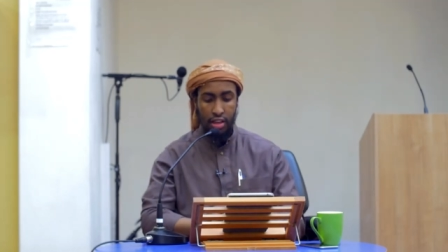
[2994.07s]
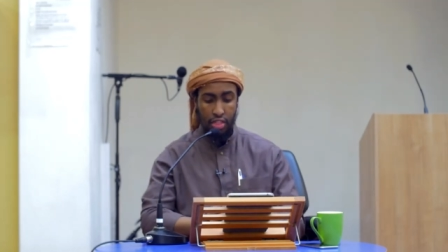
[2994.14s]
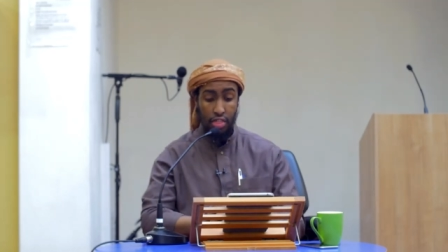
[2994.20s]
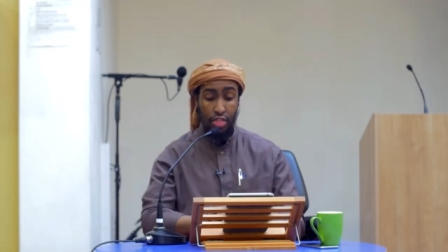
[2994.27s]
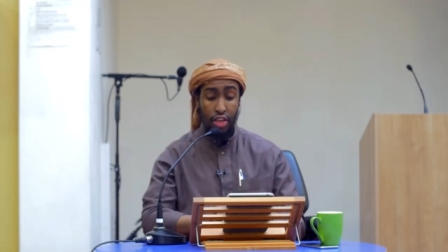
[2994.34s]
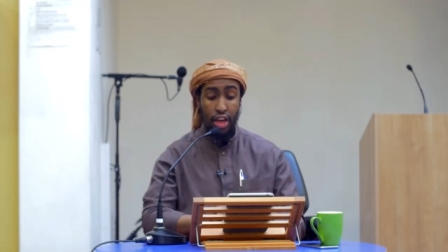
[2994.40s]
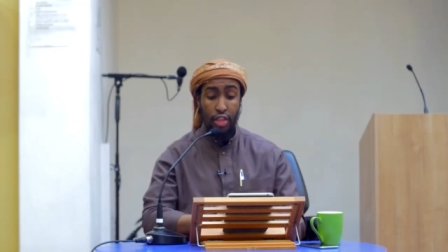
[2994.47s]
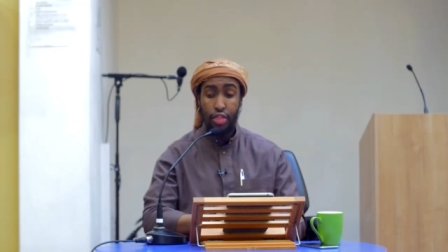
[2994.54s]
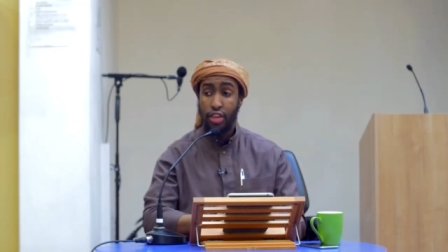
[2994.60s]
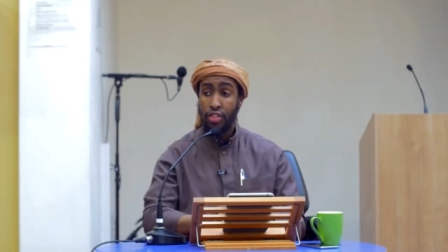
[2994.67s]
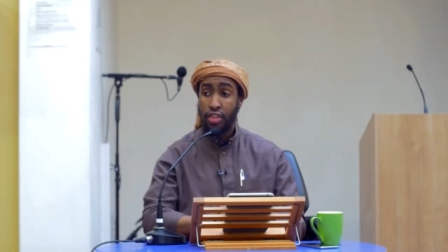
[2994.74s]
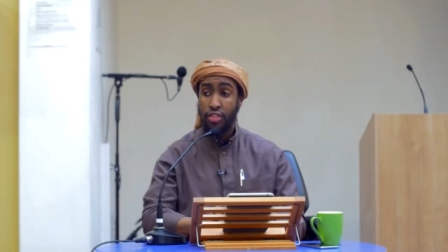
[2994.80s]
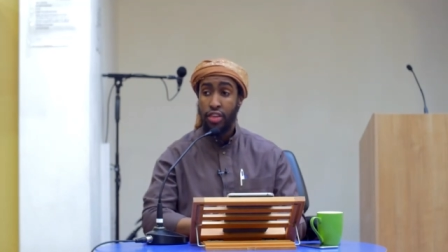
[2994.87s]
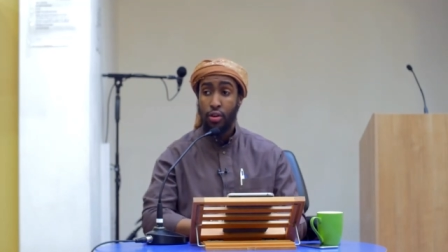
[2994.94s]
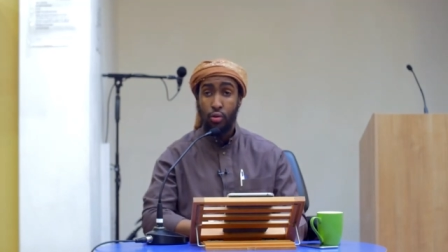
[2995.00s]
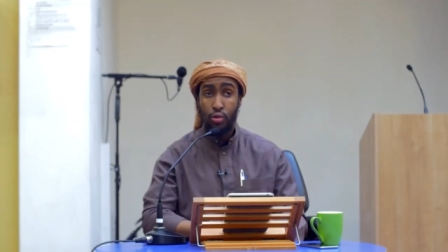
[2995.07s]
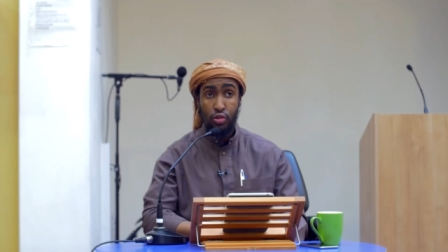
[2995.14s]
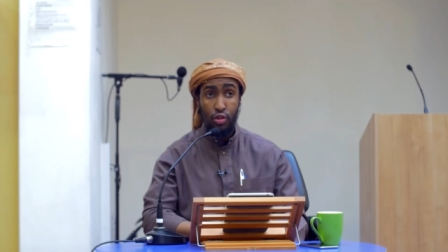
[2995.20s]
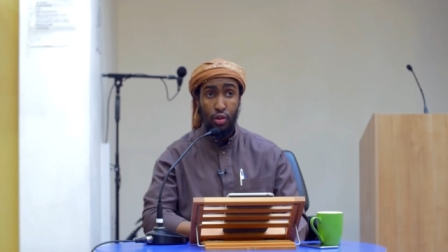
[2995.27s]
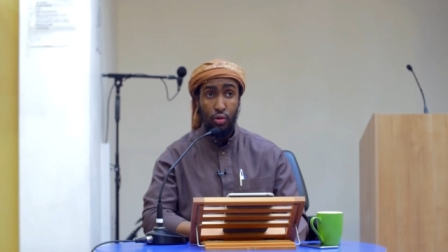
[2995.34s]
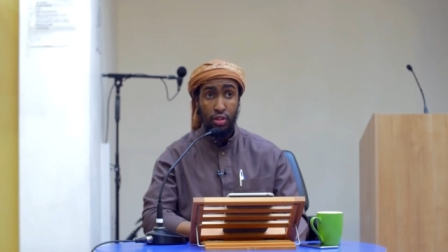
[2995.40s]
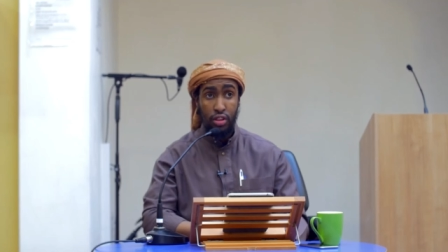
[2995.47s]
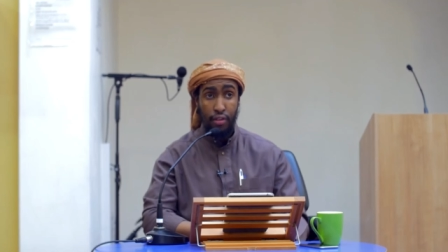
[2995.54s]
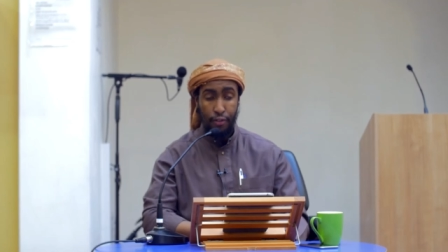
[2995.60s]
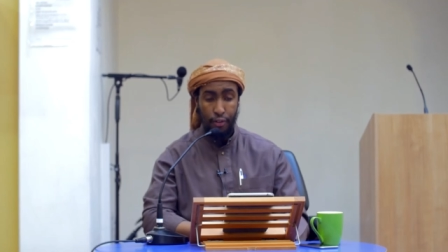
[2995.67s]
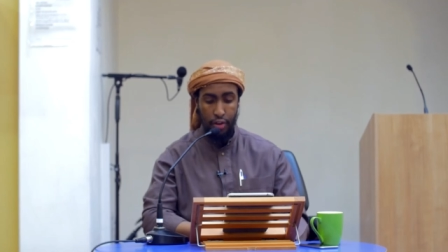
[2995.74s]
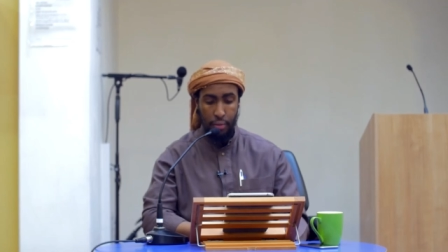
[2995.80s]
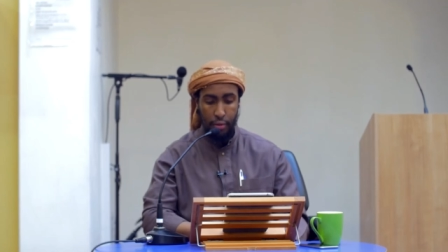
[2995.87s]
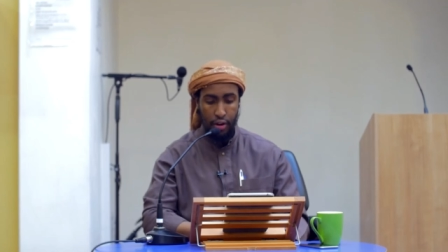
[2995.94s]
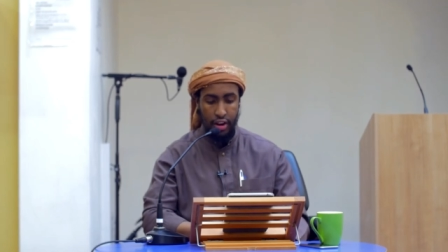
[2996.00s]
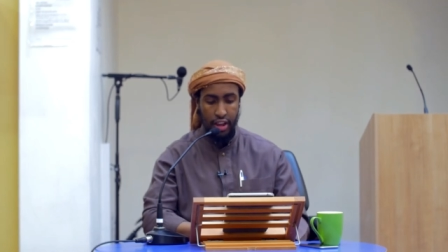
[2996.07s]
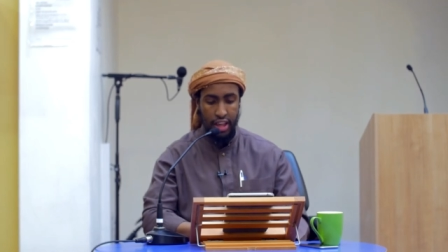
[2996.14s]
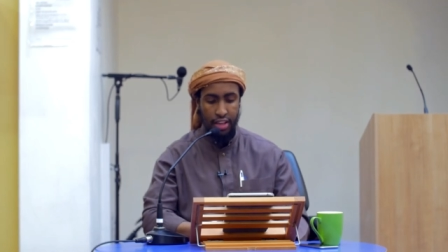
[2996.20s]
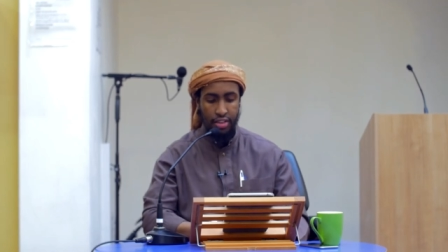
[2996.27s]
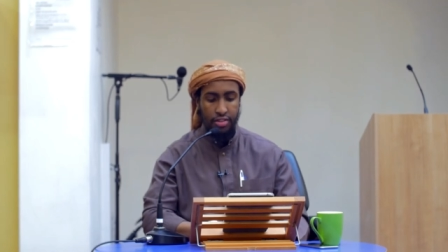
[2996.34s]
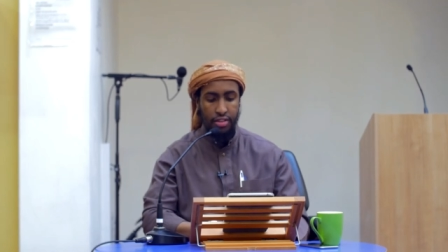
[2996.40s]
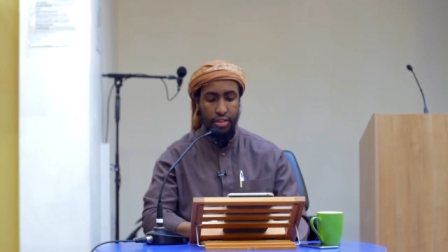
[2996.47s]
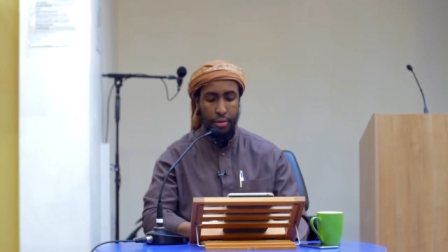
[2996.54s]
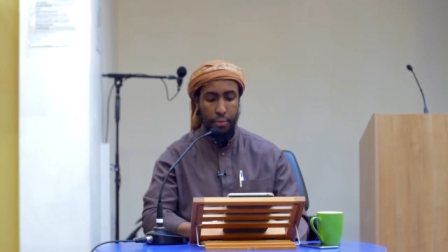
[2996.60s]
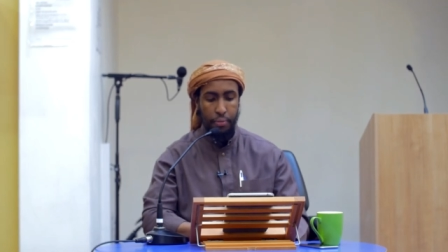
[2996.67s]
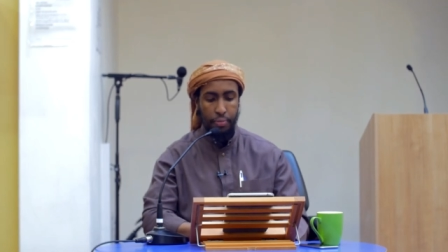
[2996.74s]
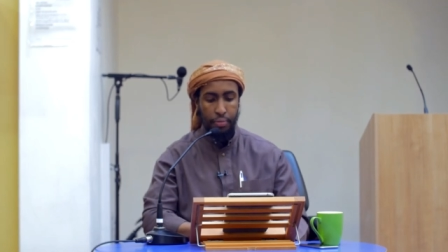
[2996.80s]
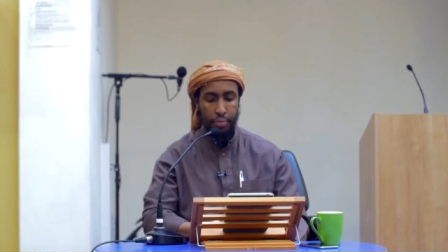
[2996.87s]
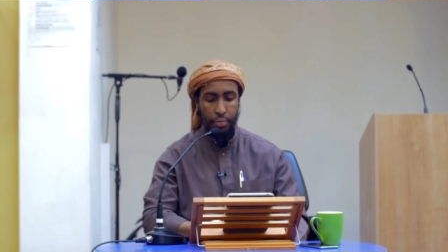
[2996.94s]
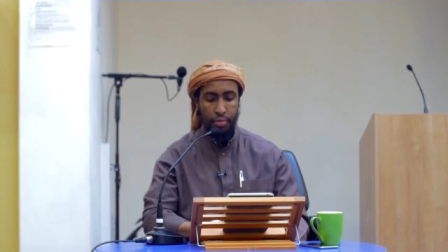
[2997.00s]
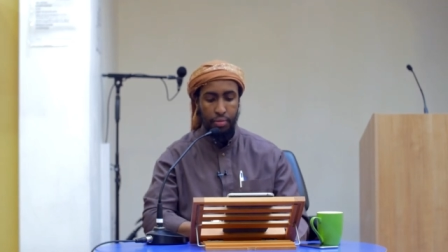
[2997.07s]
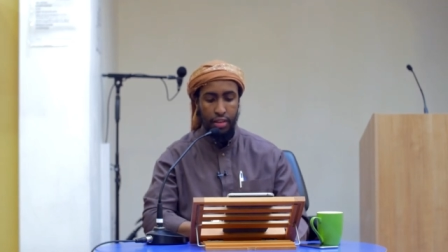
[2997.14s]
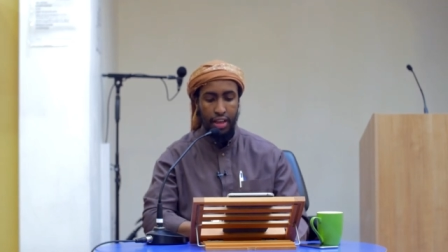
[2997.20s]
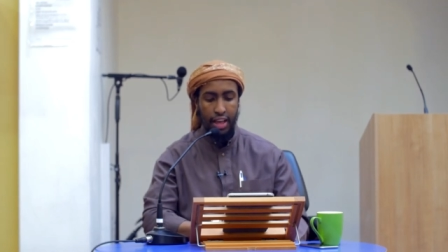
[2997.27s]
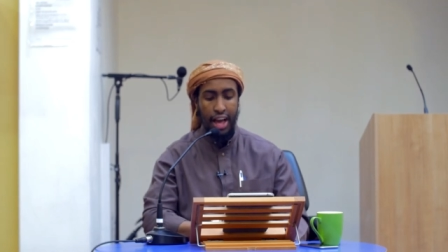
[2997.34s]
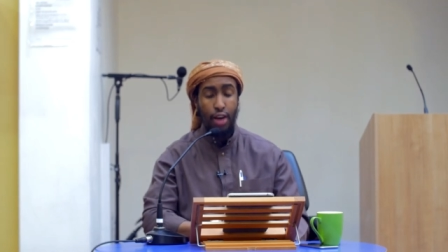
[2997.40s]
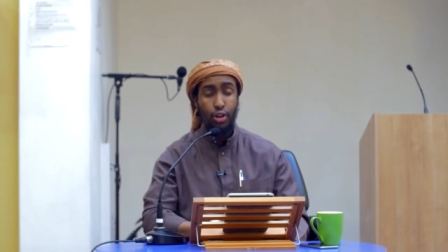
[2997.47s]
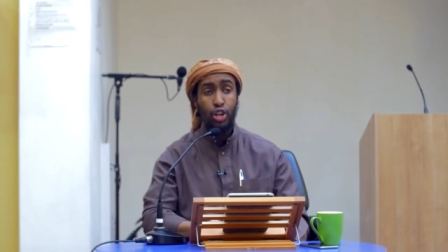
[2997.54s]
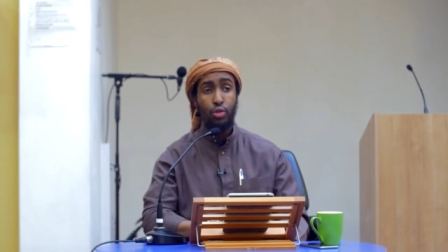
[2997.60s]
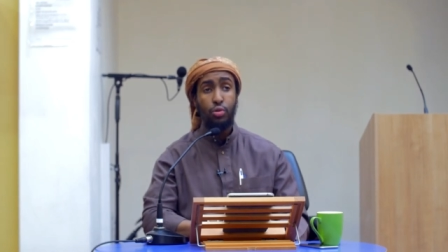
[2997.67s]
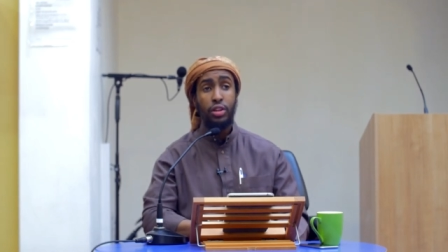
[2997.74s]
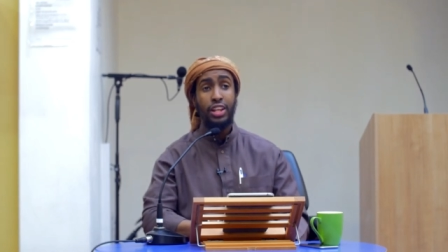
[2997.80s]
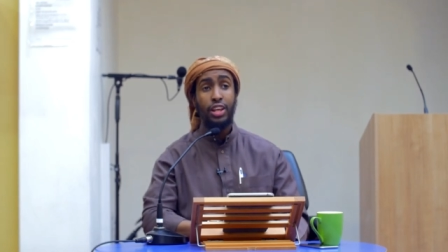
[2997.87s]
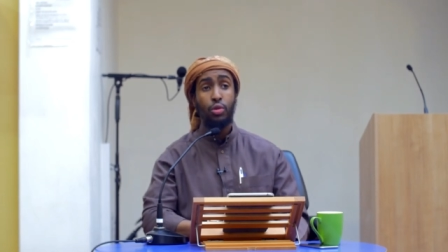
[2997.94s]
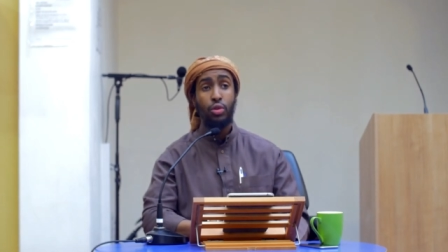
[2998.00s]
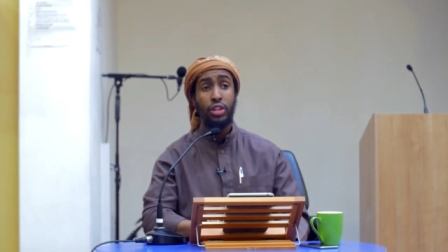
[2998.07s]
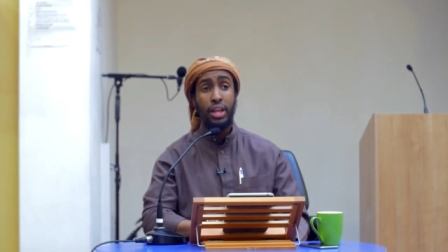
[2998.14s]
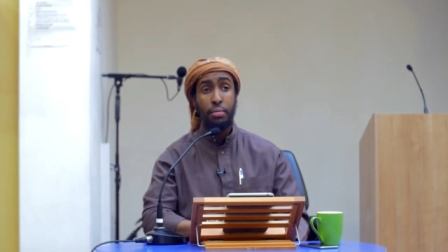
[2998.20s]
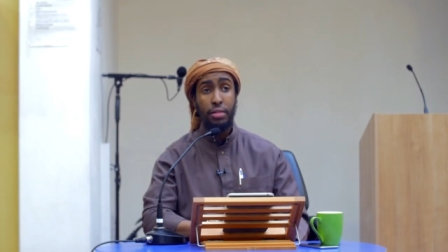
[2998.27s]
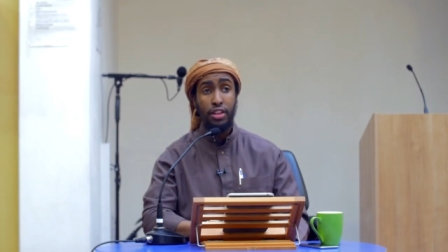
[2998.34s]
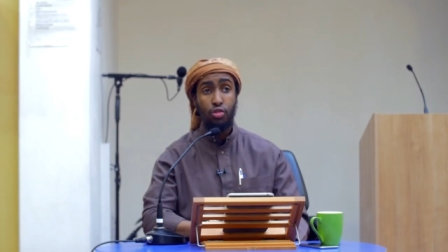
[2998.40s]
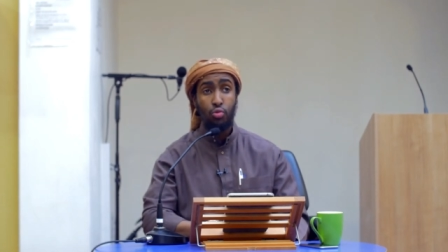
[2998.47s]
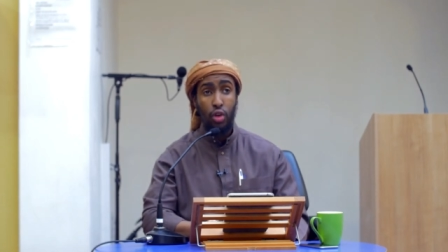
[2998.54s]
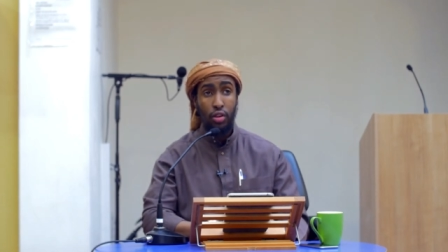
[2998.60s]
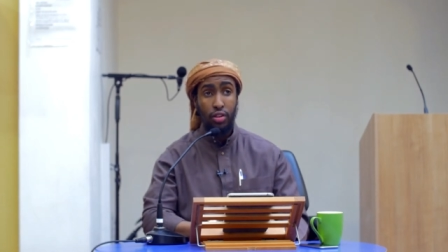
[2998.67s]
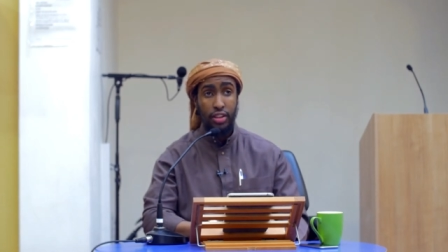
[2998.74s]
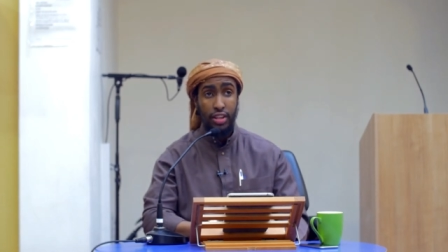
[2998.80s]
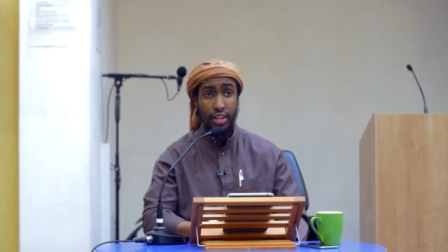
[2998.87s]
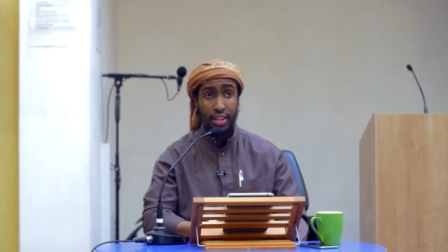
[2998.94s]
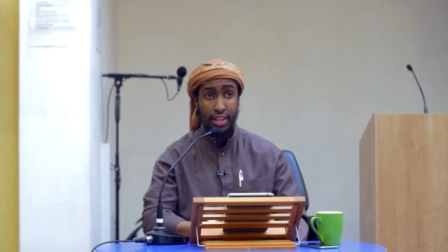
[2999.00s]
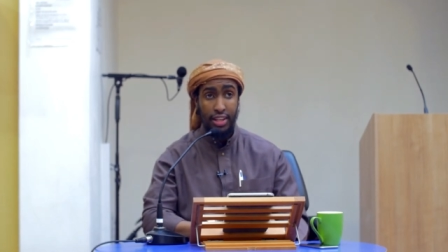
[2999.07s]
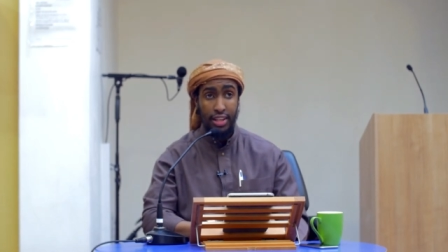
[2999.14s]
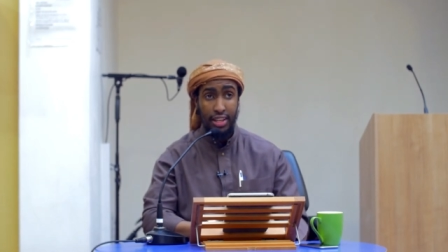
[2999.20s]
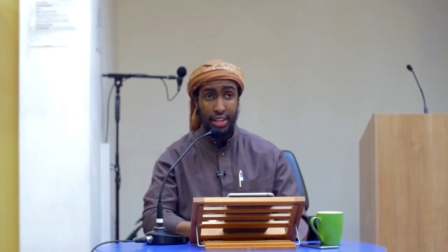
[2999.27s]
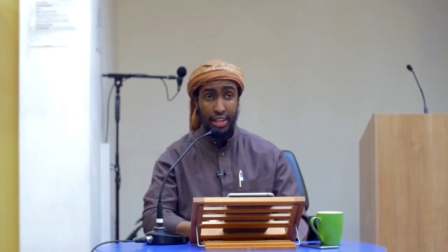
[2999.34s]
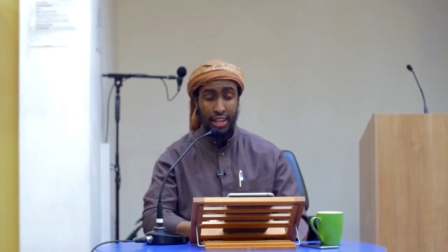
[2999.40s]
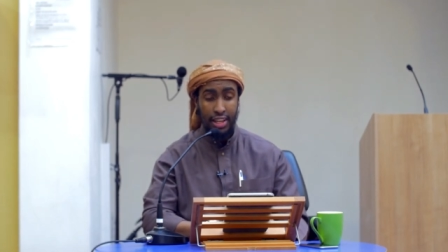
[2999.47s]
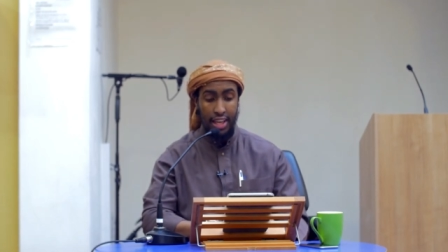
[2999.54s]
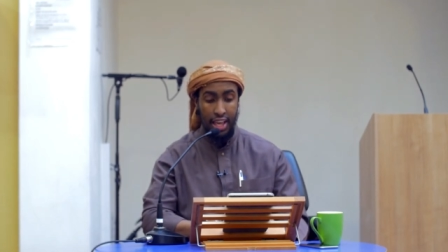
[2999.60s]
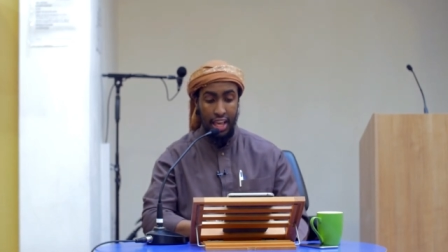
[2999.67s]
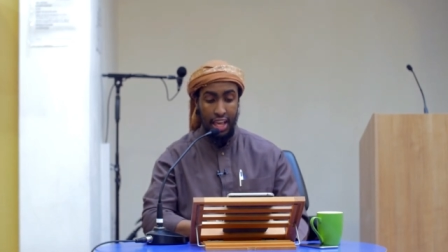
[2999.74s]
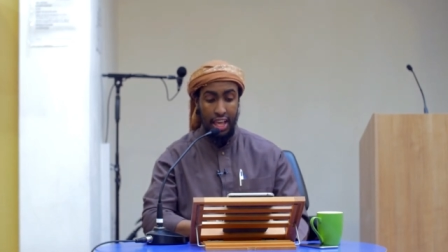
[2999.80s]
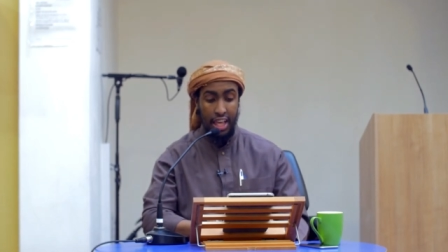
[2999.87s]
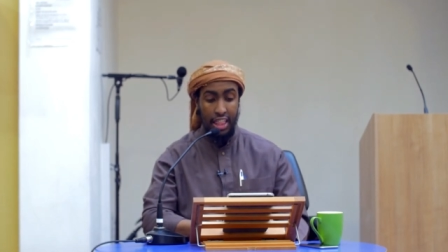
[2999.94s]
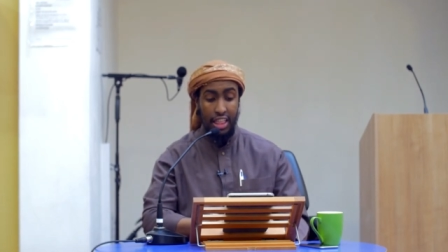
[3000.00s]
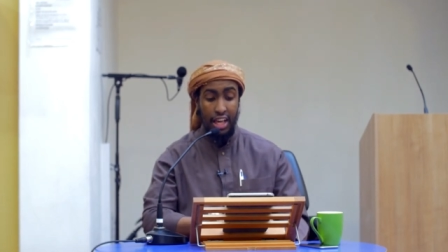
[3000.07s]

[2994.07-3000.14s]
The third thing that they also differ upon is how should we deal with them in this world? The